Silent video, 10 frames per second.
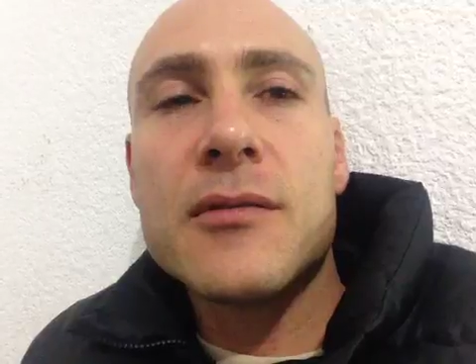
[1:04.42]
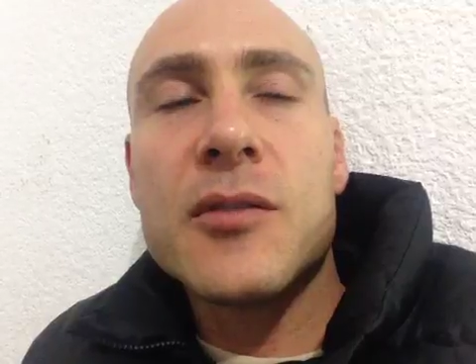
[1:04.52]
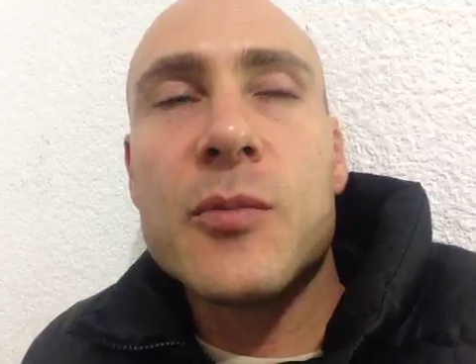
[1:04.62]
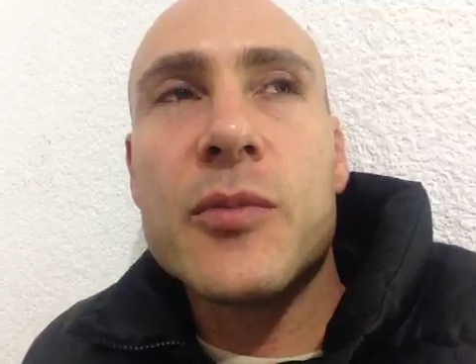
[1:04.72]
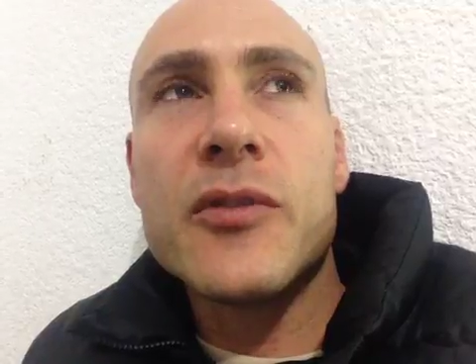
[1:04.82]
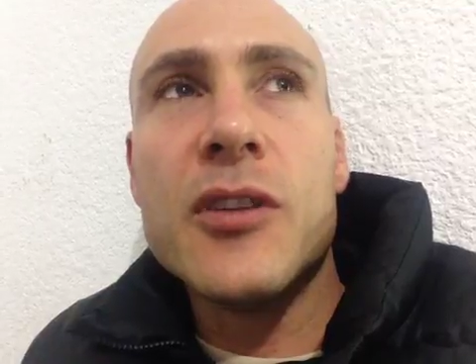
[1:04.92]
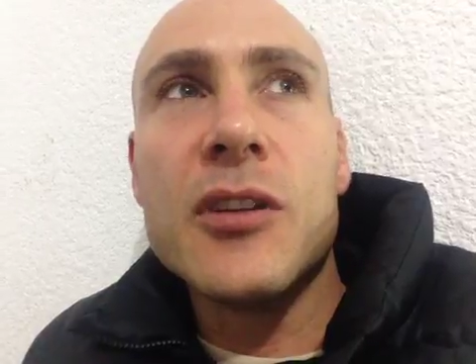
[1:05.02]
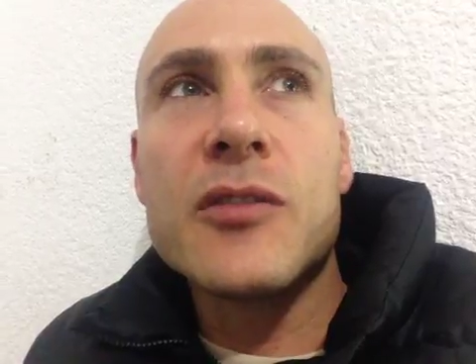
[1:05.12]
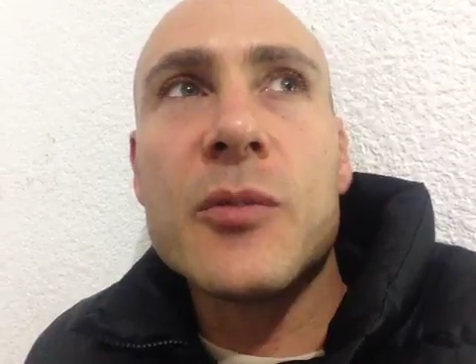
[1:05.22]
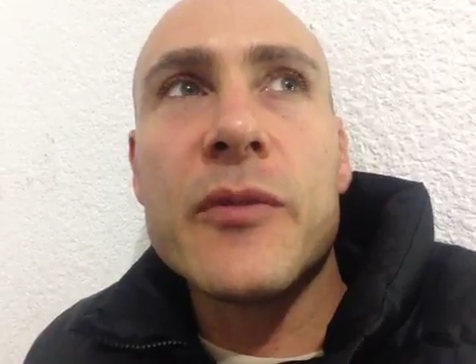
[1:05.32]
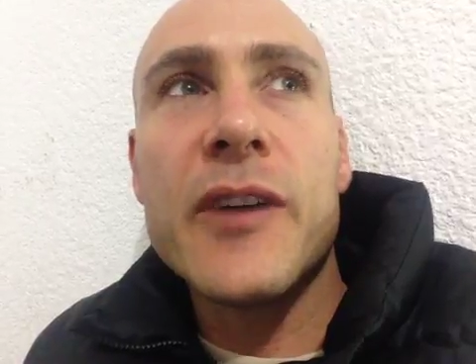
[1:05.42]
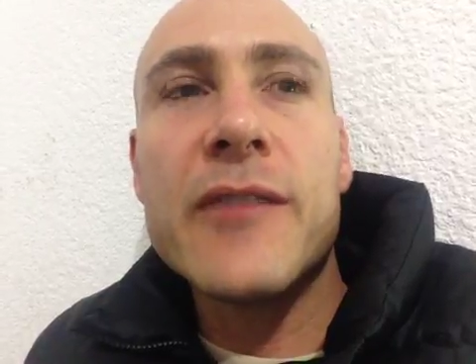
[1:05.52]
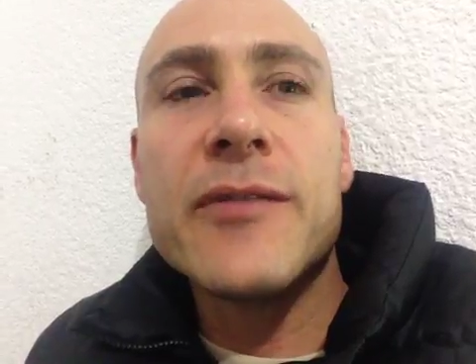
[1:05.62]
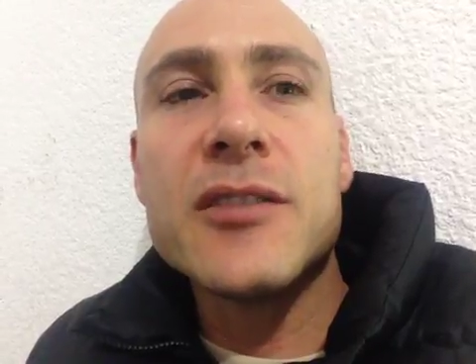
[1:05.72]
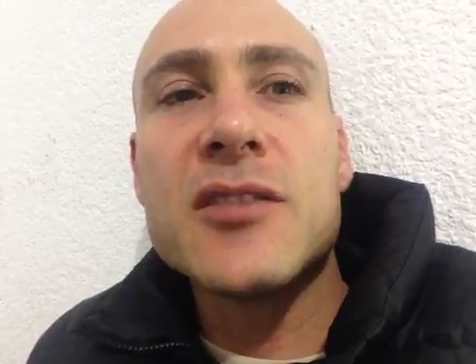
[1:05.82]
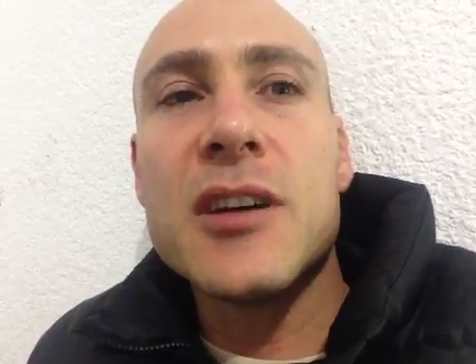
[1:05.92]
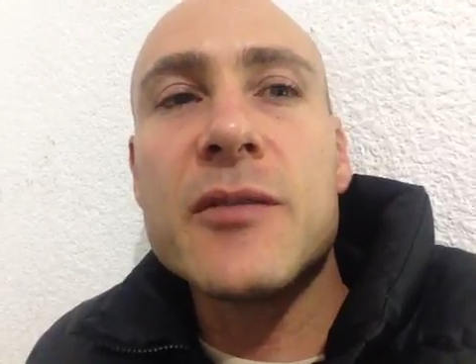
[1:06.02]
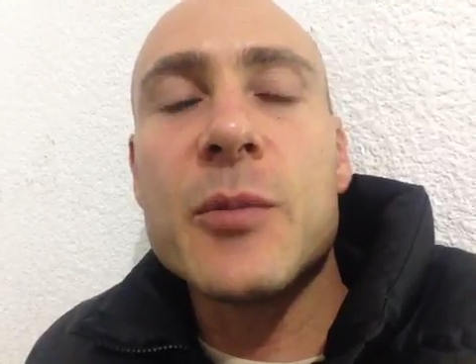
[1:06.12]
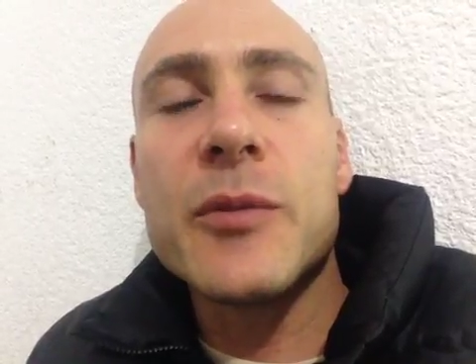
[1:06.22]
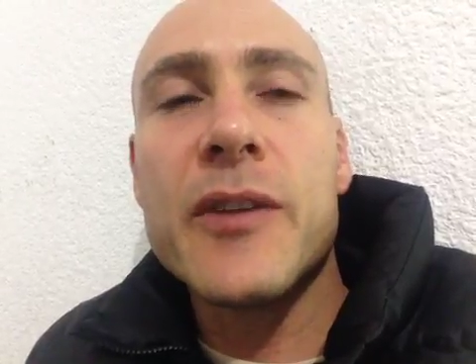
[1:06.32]
to provide for
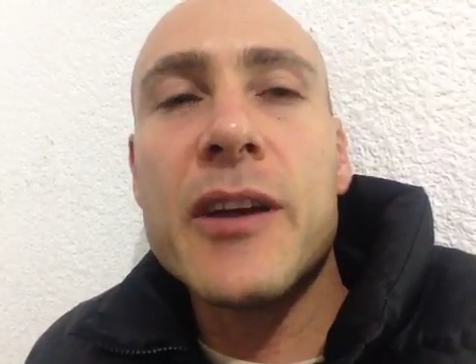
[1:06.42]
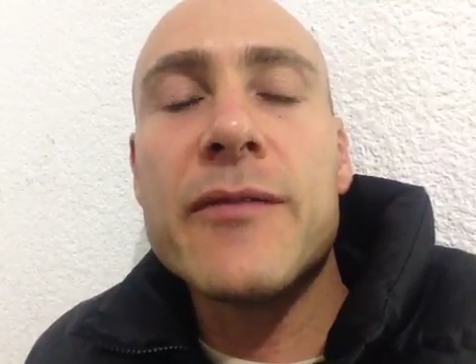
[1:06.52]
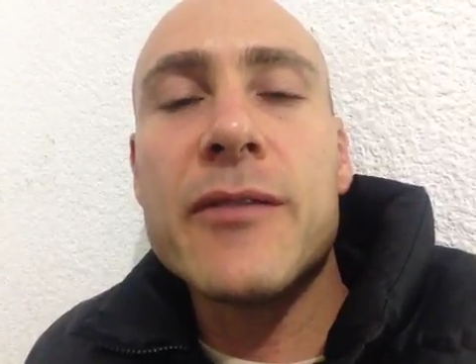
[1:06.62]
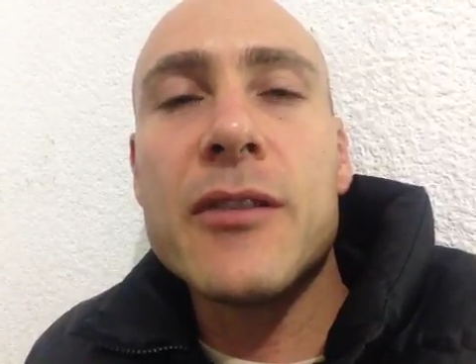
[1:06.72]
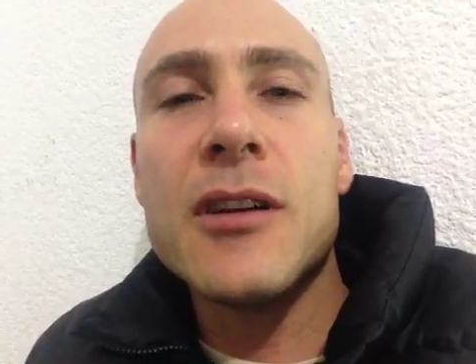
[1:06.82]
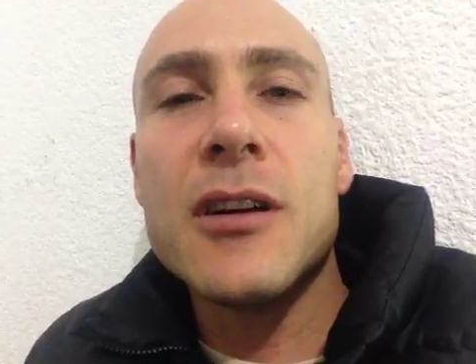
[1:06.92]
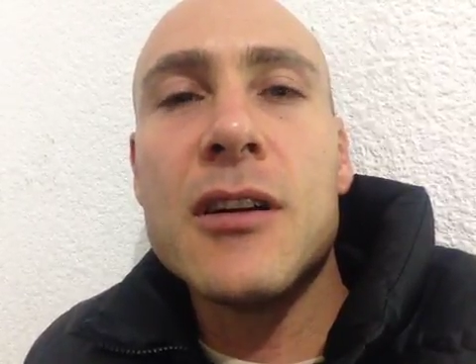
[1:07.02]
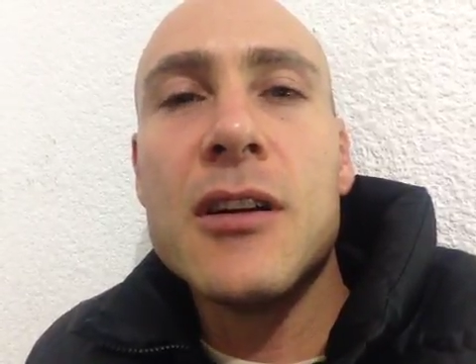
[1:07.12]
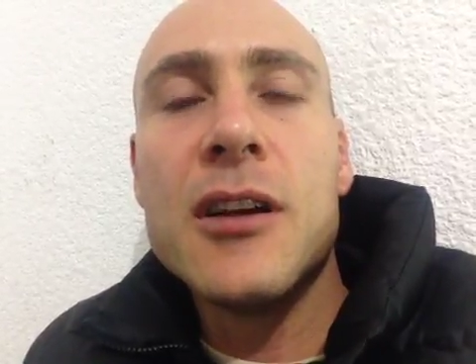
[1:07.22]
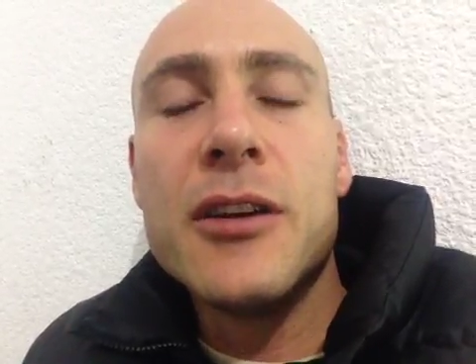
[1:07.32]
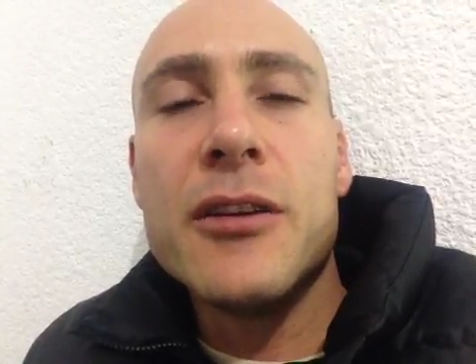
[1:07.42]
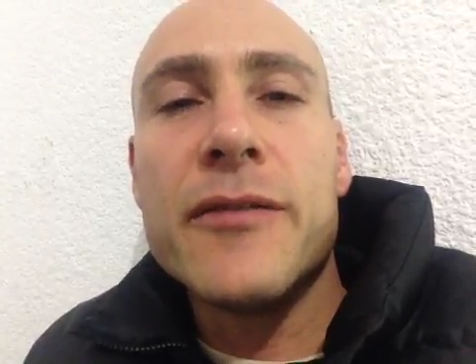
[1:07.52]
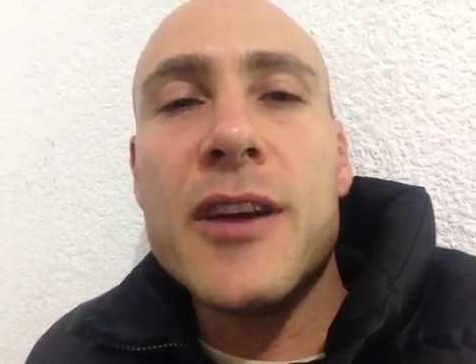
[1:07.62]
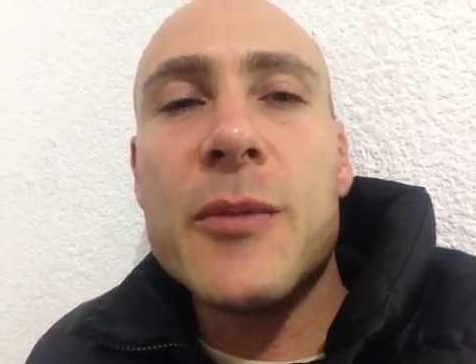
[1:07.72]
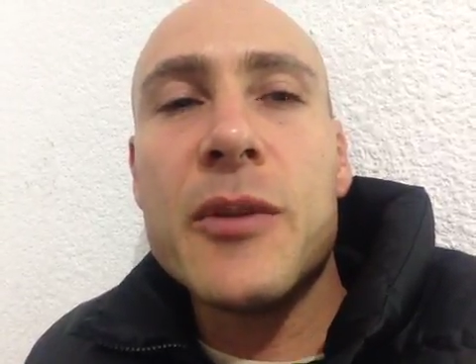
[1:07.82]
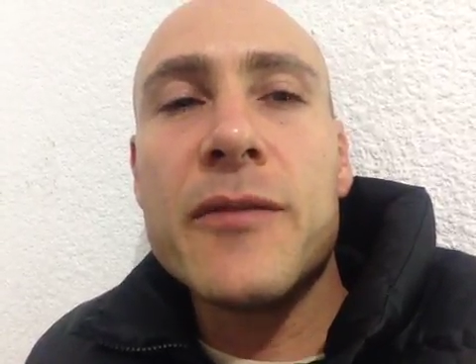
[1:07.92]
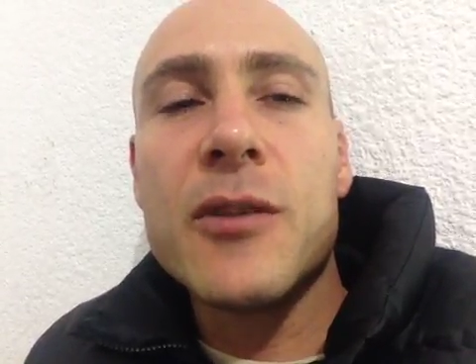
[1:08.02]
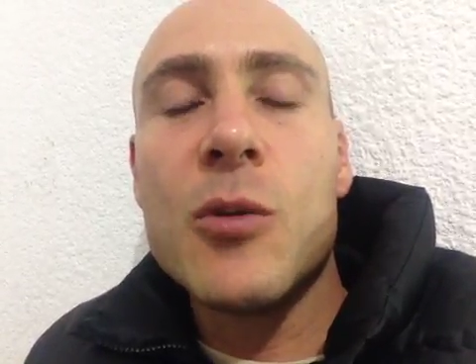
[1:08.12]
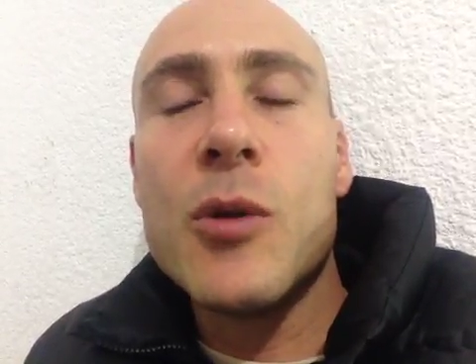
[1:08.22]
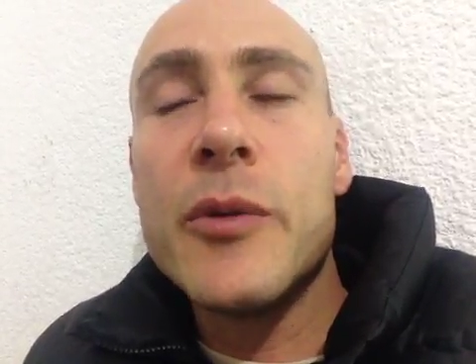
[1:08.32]
yourself, to provide for your family,
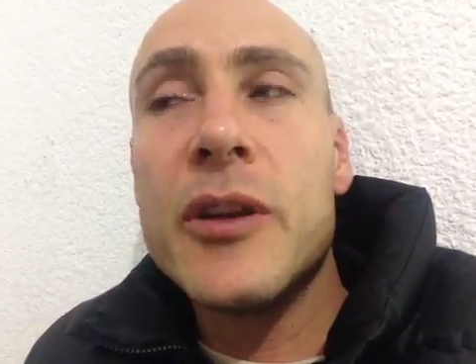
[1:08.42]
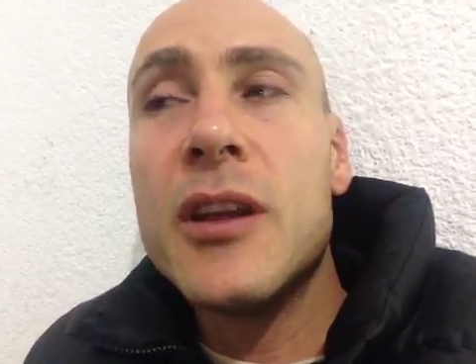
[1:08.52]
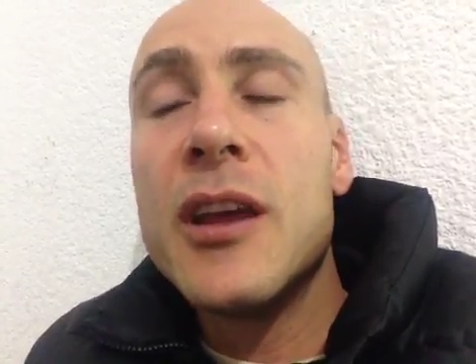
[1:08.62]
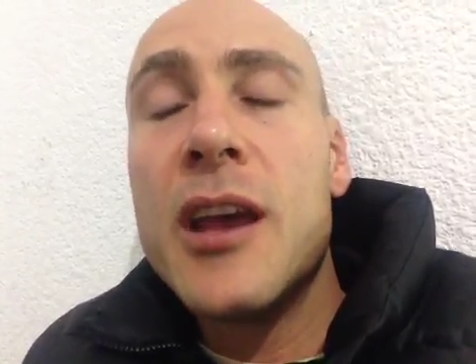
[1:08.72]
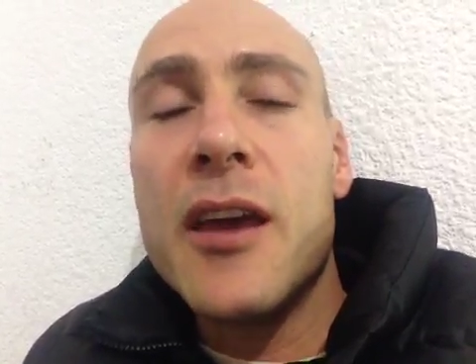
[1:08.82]
for a woman,